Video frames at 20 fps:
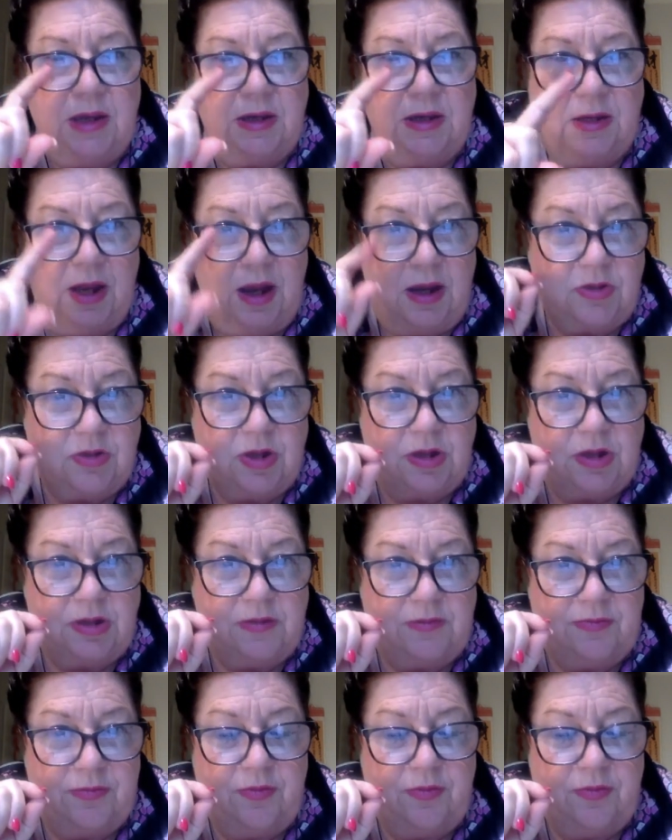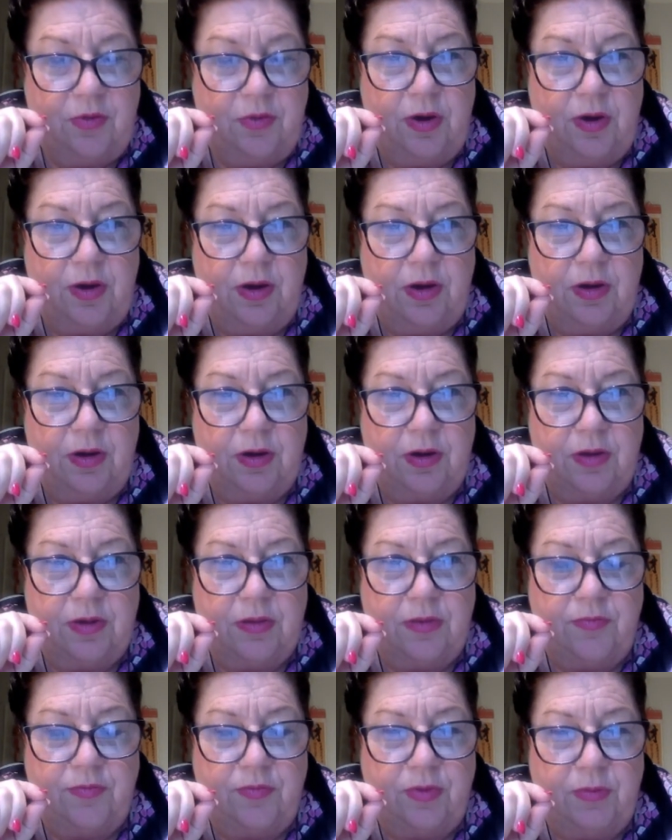not just for
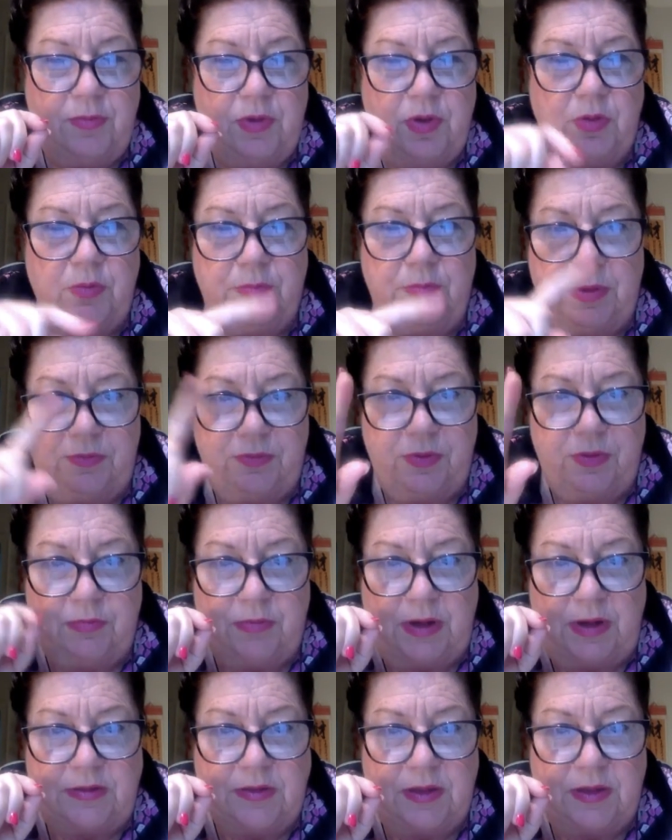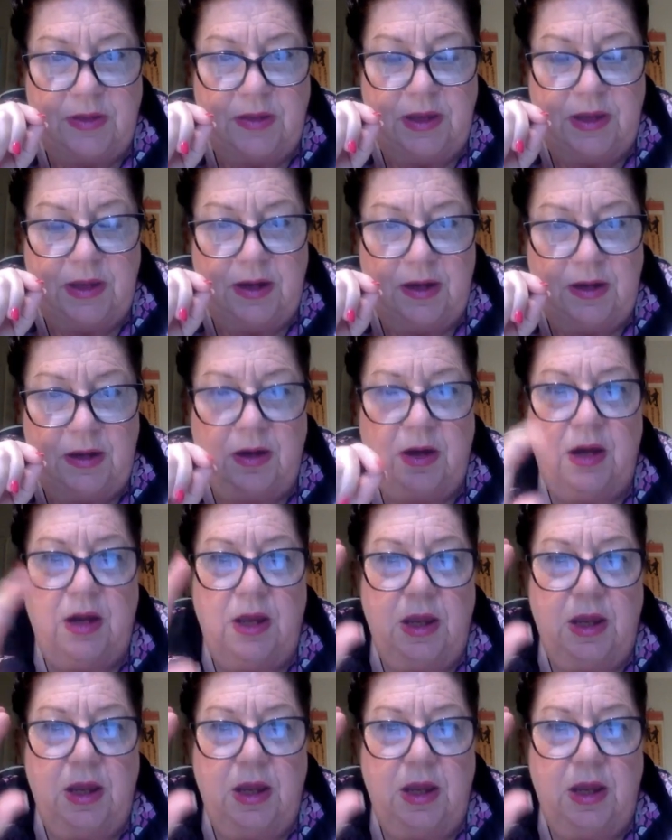the full moon, but for the rest of the year,